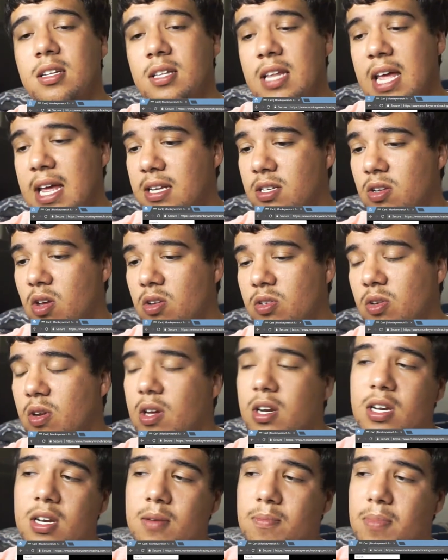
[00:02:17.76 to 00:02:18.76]
is also
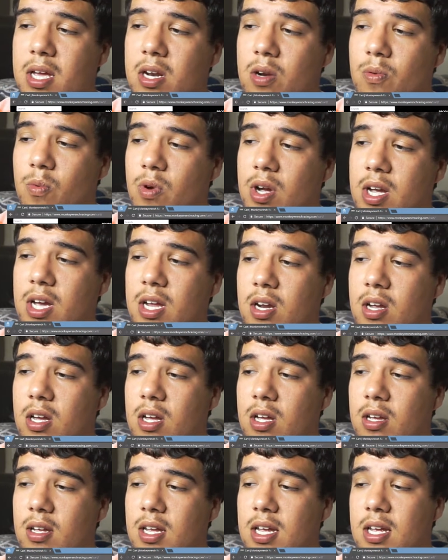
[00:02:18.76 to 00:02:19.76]
gonna depend on what kind
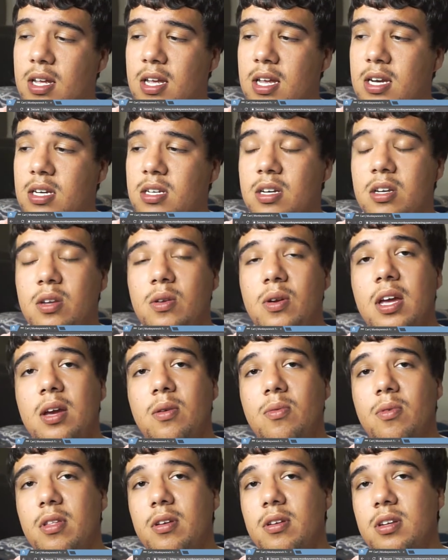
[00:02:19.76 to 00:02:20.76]
of engine you get,
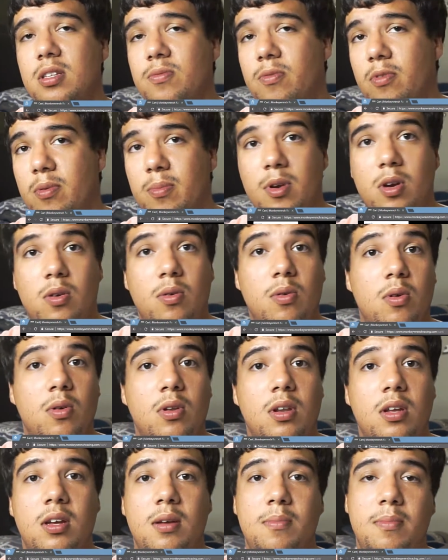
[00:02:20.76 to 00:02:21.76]
whether it's from a
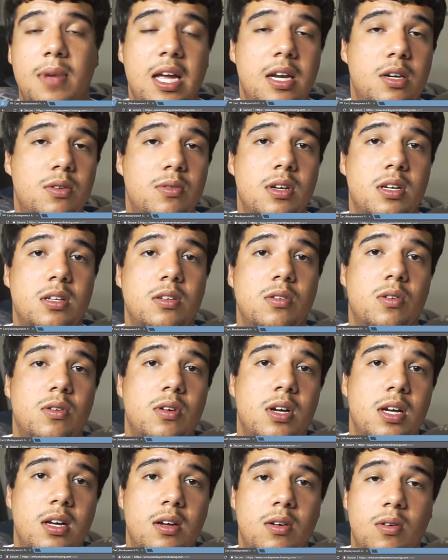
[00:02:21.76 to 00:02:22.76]
Corolla, a Matrix, or
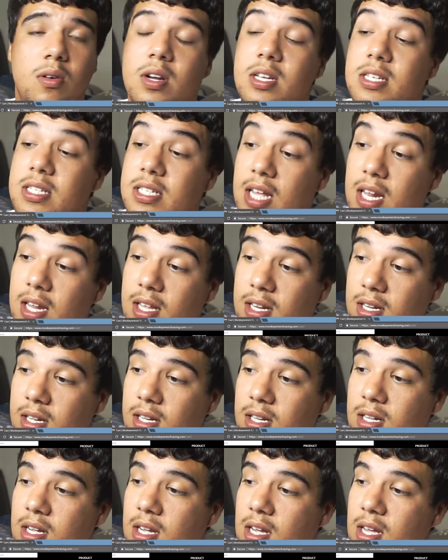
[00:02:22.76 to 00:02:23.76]
a Celica.